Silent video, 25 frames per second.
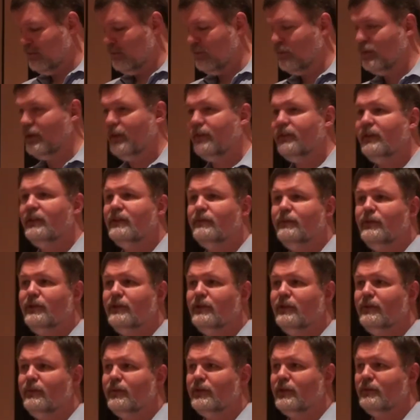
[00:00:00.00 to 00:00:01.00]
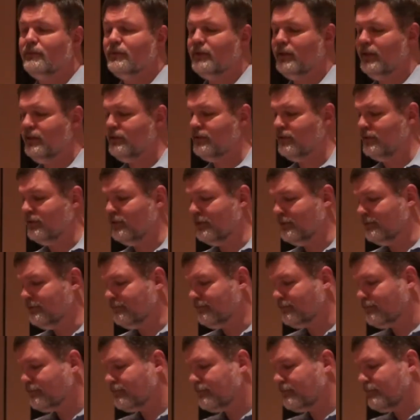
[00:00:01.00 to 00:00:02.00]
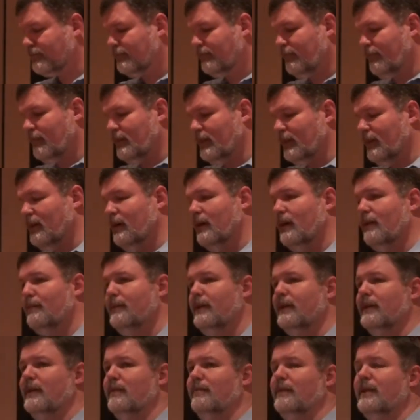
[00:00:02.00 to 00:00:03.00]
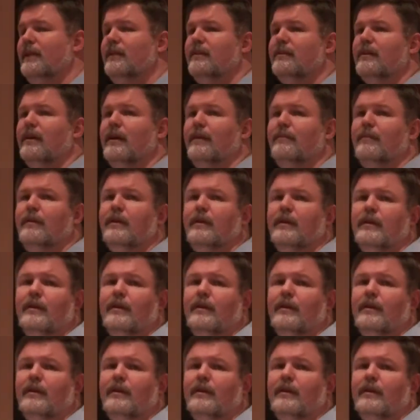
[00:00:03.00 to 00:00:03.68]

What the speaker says: what I think we could with our prices, but in the meantime,